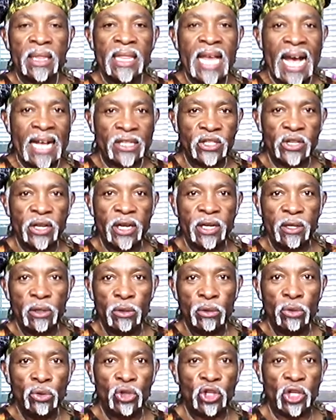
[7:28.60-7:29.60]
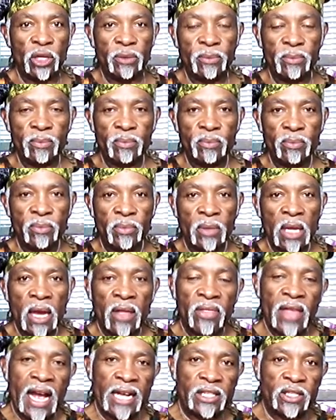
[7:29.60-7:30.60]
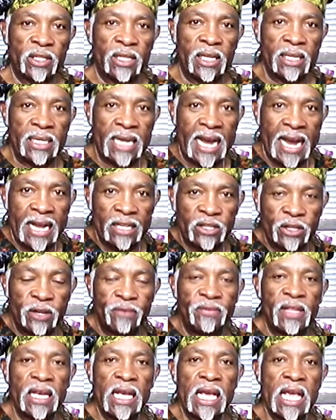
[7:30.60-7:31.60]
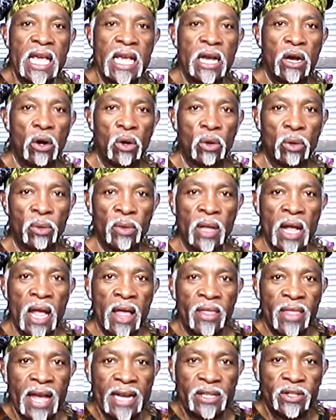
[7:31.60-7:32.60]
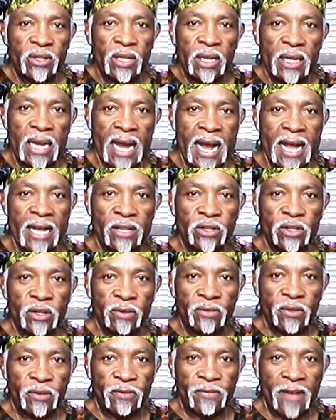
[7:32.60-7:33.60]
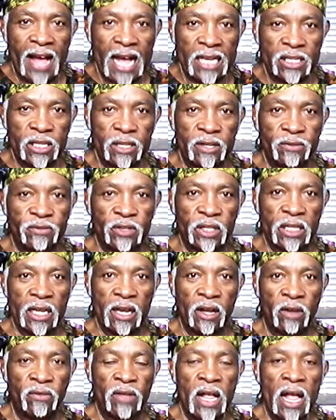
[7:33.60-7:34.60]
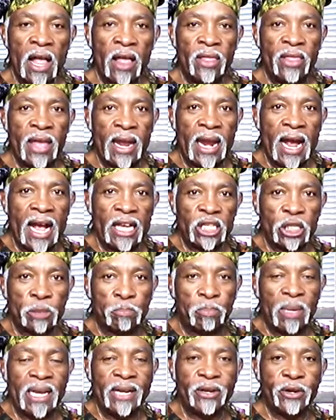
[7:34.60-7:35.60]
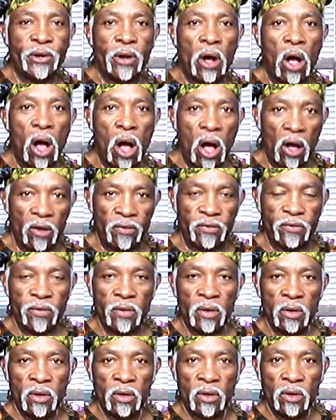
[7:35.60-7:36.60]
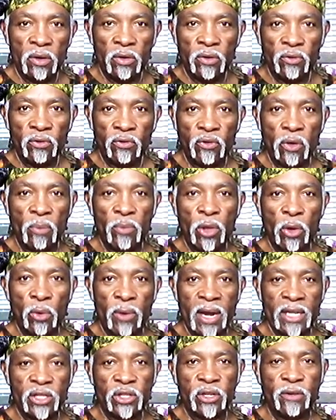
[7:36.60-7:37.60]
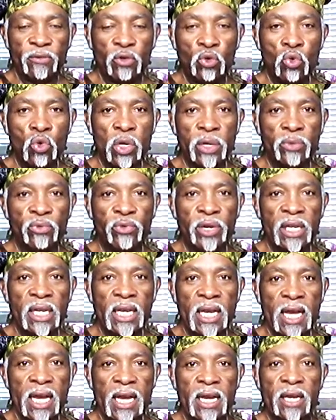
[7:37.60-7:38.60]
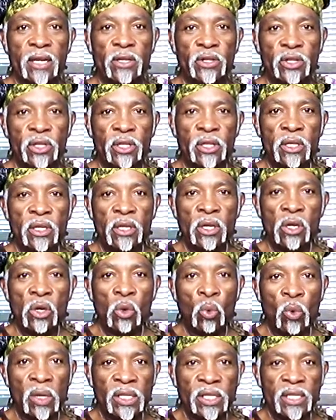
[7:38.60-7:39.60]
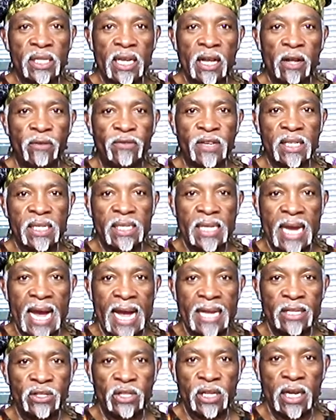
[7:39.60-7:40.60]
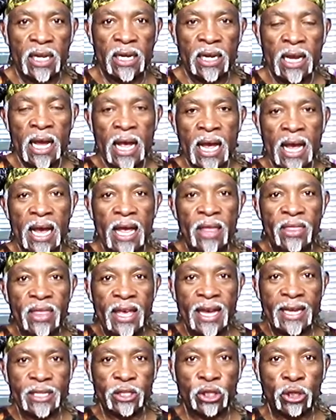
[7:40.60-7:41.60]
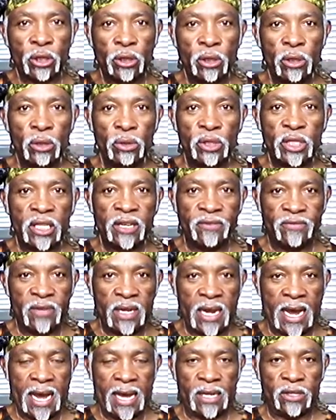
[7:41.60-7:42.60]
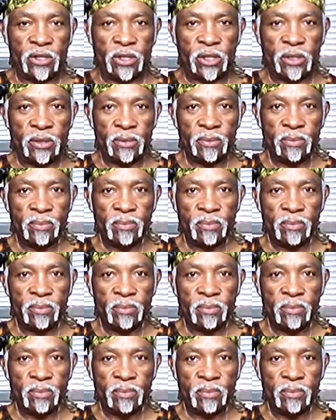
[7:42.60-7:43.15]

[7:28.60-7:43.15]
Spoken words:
That's an illusion. That's the dance of the ego. That's the dance of the facet of self that has splintered off from the rest of who it really is, when self is dancing in the exclusiveness